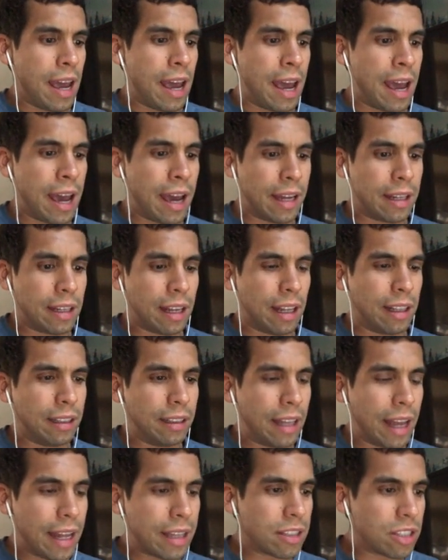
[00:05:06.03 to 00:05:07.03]
And
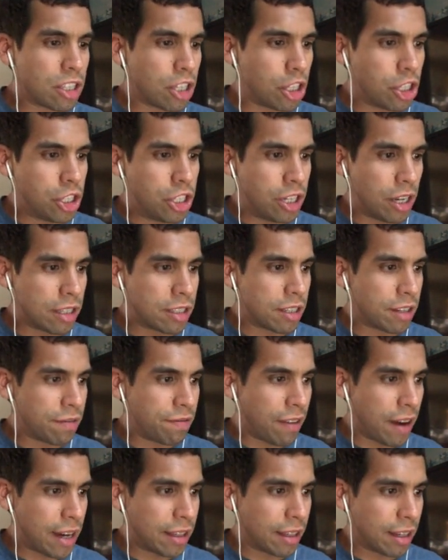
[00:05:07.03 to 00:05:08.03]
let's
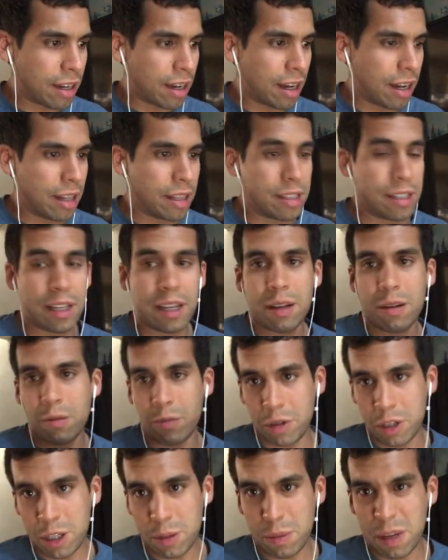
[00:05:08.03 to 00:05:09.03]
justify the content,
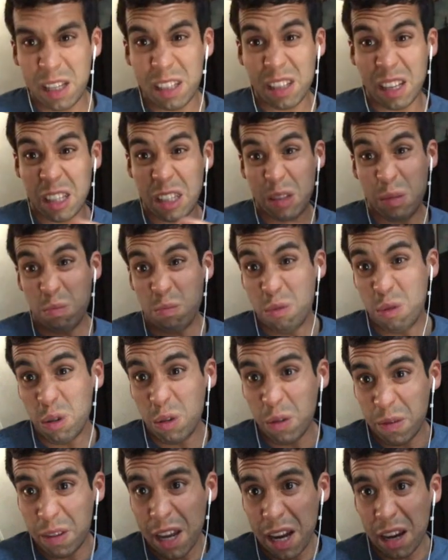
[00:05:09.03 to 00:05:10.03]
which means let's
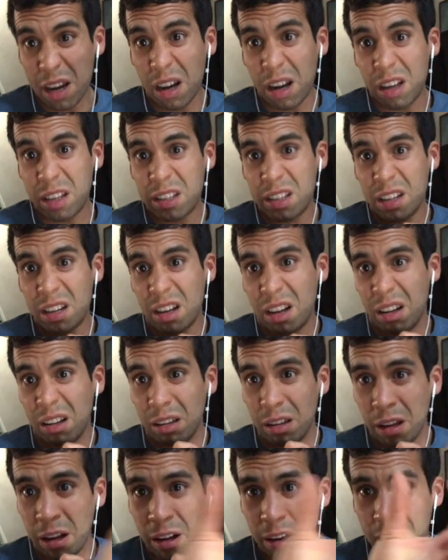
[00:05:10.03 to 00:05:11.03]
move that content
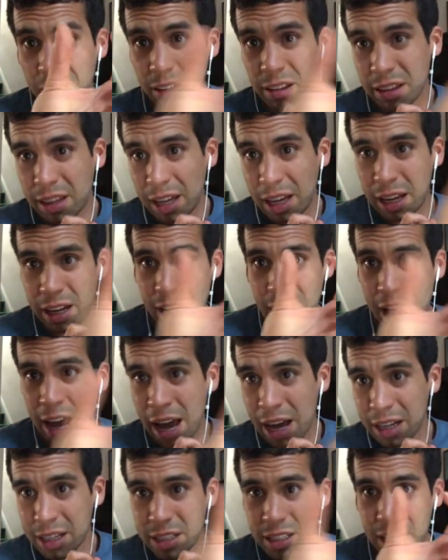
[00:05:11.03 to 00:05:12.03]
along that
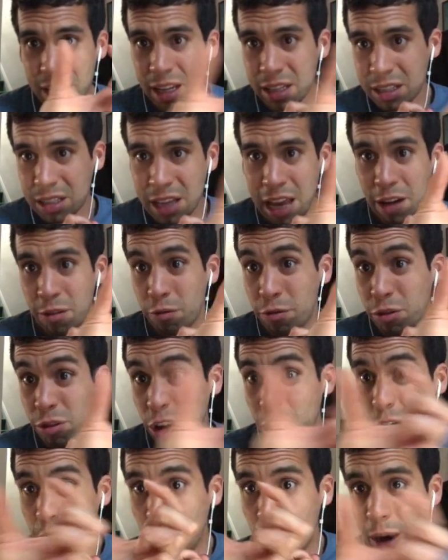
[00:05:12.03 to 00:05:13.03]
axis, that
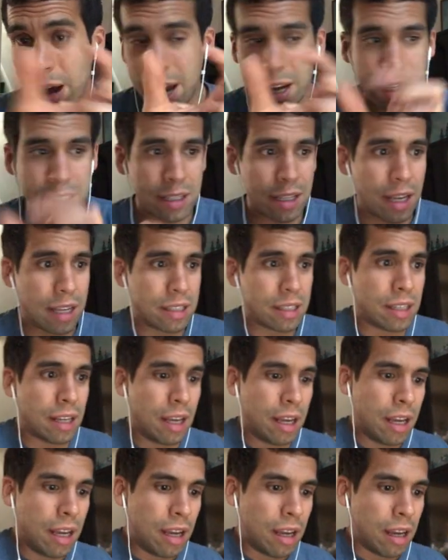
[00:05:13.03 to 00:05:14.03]
row axis
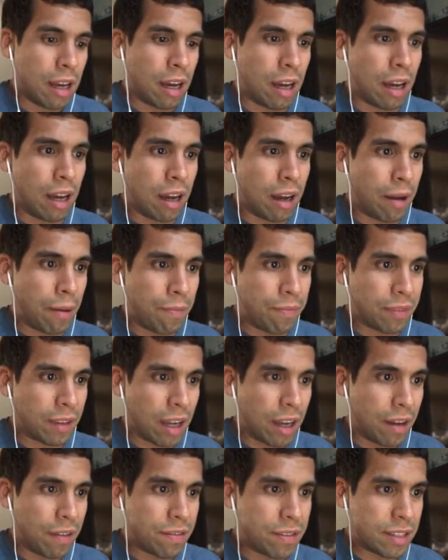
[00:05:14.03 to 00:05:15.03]

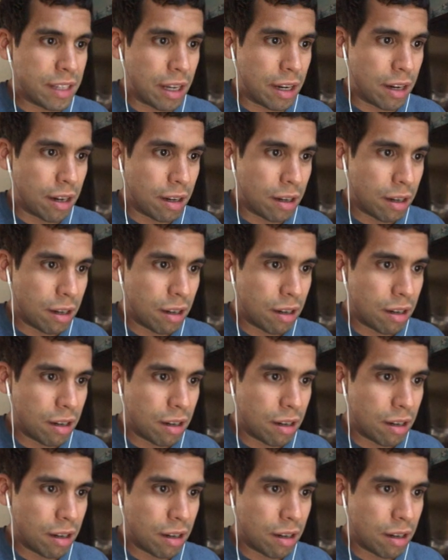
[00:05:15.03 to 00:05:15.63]
of center.